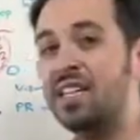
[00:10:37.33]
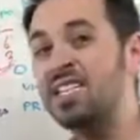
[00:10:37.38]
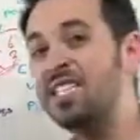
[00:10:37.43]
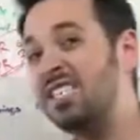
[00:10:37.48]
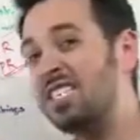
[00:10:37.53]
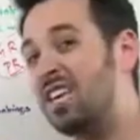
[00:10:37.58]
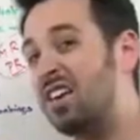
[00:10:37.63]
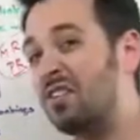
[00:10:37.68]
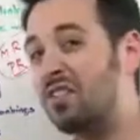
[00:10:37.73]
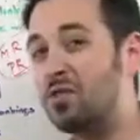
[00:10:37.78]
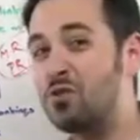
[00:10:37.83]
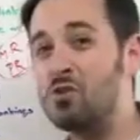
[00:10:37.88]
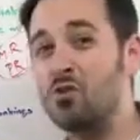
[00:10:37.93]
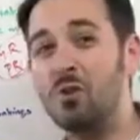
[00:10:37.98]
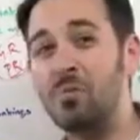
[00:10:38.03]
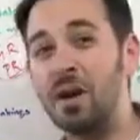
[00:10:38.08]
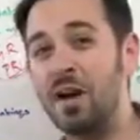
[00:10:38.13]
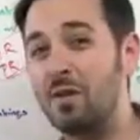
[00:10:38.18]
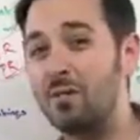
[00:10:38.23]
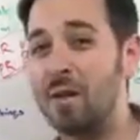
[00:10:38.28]
hey, let's see if
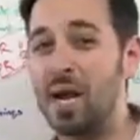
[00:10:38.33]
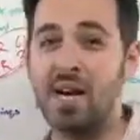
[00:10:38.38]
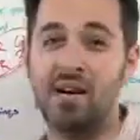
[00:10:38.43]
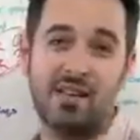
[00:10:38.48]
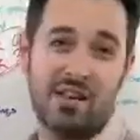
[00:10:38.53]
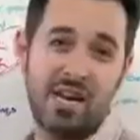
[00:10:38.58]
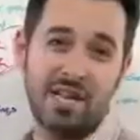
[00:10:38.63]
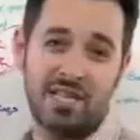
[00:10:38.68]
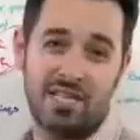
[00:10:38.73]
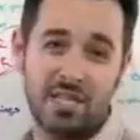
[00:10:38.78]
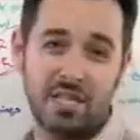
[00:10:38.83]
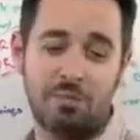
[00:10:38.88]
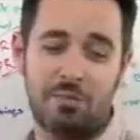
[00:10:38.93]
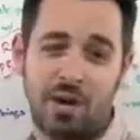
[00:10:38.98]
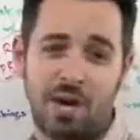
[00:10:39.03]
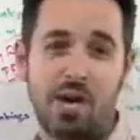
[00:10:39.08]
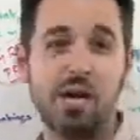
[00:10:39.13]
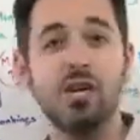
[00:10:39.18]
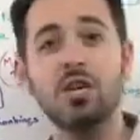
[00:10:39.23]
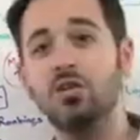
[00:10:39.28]
Google might have penalized
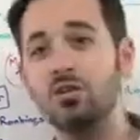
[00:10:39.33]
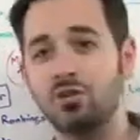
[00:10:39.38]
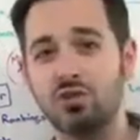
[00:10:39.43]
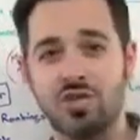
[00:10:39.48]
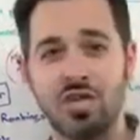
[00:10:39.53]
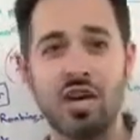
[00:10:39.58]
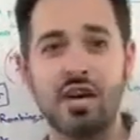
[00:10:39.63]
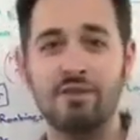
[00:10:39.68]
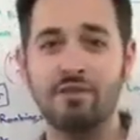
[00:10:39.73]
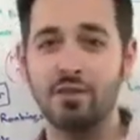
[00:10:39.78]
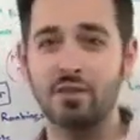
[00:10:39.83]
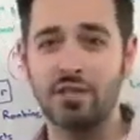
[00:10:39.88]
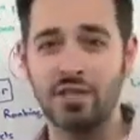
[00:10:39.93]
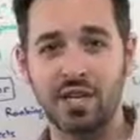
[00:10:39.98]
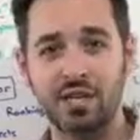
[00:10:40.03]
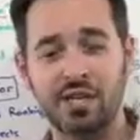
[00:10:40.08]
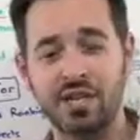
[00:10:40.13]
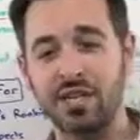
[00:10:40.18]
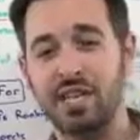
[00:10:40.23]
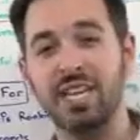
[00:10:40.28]
this page or site for
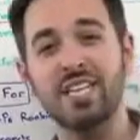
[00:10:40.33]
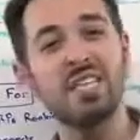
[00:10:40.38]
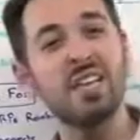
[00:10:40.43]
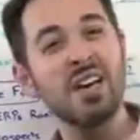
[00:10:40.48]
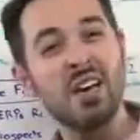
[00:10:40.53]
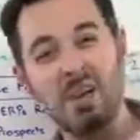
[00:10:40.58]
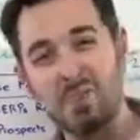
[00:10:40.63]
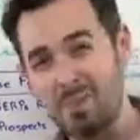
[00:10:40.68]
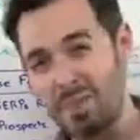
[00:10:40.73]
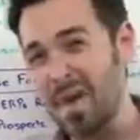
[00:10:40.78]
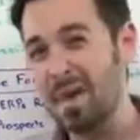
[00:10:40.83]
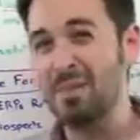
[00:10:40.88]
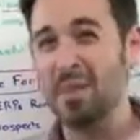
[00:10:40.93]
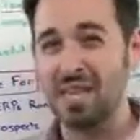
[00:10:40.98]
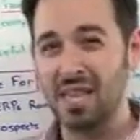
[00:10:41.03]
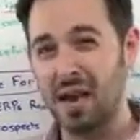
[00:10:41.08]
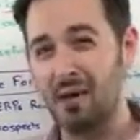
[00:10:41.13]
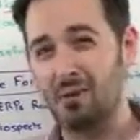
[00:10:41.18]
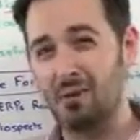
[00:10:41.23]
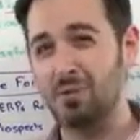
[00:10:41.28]
selling links.
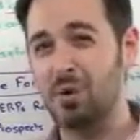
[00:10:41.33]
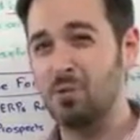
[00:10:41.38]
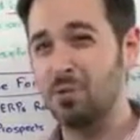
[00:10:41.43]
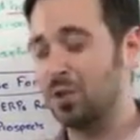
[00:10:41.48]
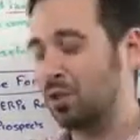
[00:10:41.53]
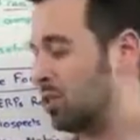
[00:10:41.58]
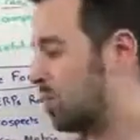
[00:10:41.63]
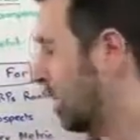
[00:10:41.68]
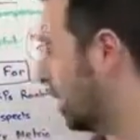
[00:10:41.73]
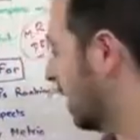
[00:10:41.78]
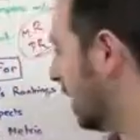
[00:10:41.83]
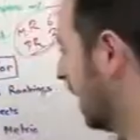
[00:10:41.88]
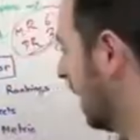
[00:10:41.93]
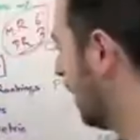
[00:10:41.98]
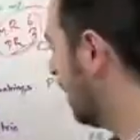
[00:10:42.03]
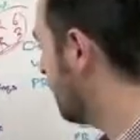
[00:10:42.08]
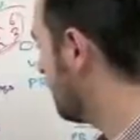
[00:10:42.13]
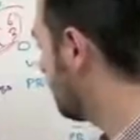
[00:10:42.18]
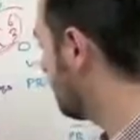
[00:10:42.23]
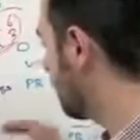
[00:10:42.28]
Maybe that would be worth
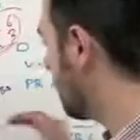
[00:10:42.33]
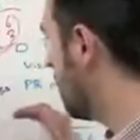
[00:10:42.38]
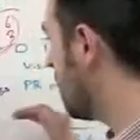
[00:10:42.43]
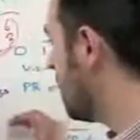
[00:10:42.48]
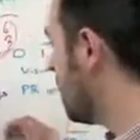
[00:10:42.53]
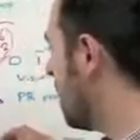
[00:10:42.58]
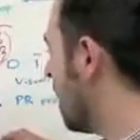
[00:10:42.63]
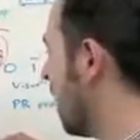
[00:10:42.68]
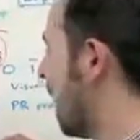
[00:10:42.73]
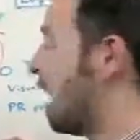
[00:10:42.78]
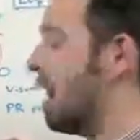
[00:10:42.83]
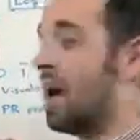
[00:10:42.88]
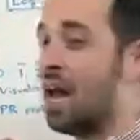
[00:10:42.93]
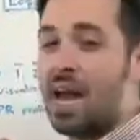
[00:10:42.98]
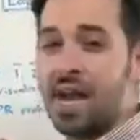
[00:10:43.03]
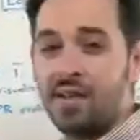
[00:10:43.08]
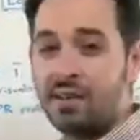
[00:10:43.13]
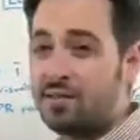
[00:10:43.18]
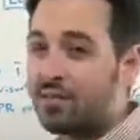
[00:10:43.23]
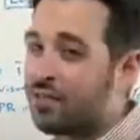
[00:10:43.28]
checking out.
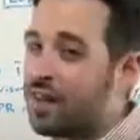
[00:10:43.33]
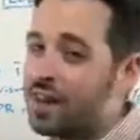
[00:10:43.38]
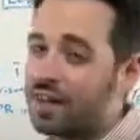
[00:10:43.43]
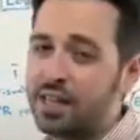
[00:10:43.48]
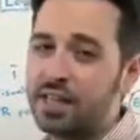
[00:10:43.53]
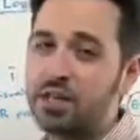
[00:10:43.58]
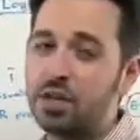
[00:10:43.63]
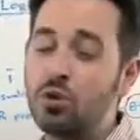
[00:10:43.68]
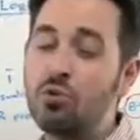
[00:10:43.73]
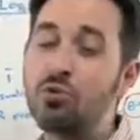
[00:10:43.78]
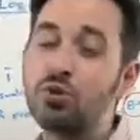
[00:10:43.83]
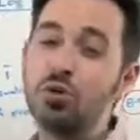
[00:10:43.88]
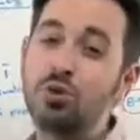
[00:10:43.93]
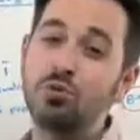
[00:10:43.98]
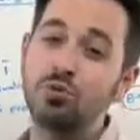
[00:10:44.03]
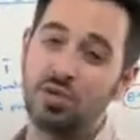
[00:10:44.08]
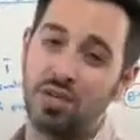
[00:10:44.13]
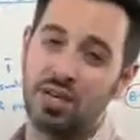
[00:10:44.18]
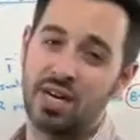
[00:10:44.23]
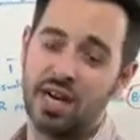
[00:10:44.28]
And finally, don't
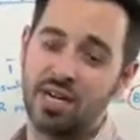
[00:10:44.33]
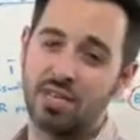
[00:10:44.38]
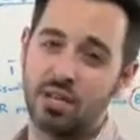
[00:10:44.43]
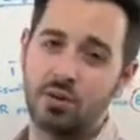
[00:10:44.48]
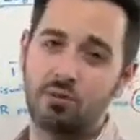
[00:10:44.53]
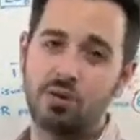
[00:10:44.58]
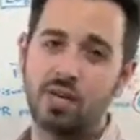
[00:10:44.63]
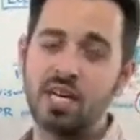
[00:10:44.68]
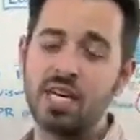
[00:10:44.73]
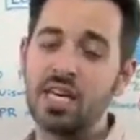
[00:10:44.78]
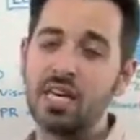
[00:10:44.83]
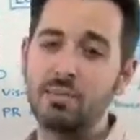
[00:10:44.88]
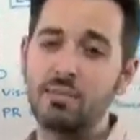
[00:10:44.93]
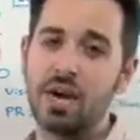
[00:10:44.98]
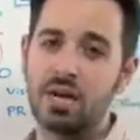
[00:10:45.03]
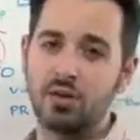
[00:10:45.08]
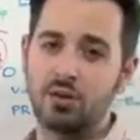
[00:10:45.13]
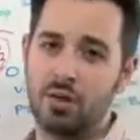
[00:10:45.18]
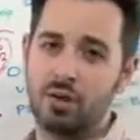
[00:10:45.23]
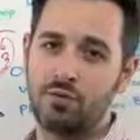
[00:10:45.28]
use it as a
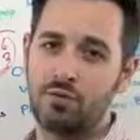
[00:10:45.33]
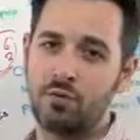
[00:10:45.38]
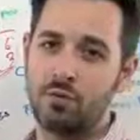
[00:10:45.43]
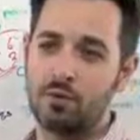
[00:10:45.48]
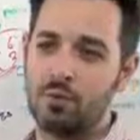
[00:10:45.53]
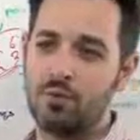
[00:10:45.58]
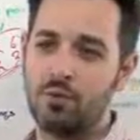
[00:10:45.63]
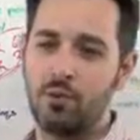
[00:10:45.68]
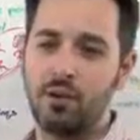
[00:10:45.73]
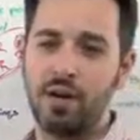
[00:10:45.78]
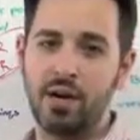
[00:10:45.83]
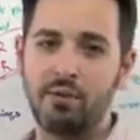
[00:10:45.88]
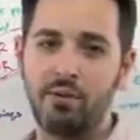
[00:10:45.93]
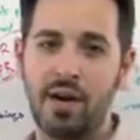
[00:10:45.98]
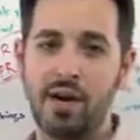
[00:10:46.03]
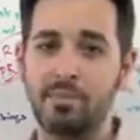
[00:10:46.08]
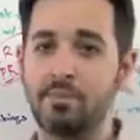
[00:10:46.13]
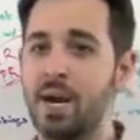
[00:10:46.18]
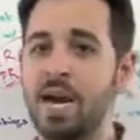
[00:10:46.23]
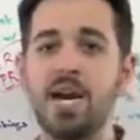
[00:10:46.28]
key metric for reporting,
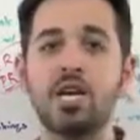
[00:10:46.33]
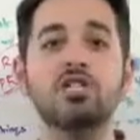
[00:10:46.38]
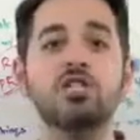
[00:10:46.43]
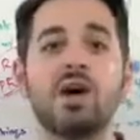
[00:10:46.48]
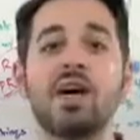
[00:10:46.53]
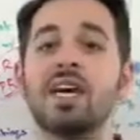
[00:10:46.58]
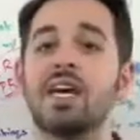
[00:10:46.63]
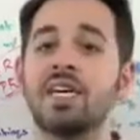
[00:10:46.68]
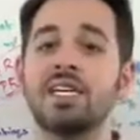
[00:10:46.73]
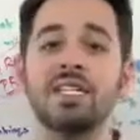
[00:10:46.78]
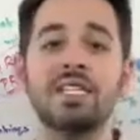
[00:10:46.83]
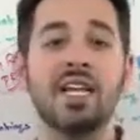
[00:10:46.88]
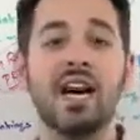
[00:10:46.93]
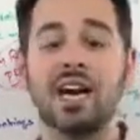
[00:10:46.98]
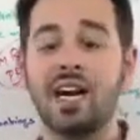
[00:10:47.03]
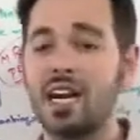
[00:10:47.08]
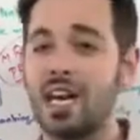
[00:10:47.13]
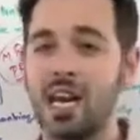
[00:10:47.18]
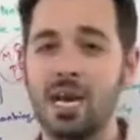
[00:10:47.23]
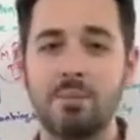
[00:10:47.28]
right? PageRank is
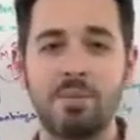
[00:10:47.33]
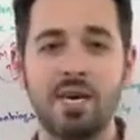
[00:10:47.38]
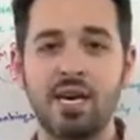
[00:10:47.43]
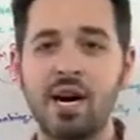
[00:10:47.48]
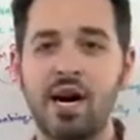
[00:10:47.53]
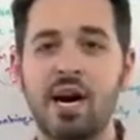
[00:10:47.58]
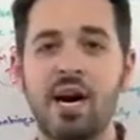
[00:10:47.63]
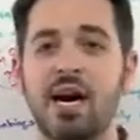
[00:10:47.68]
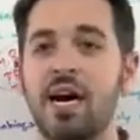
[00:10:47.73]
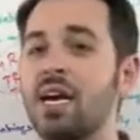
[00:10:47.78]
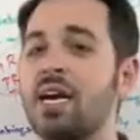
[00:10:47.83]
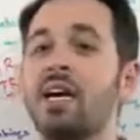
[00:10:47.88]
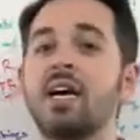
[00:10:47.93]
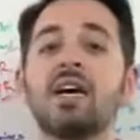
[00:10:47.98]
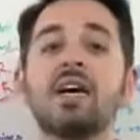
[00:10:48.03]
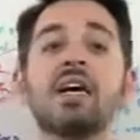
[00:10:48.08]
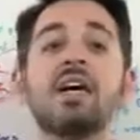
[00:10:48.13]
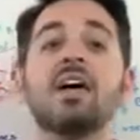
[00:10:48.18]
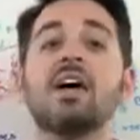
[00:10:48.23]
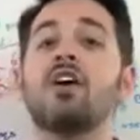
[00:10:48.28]
not a
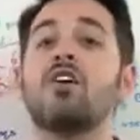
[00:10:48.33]
KPI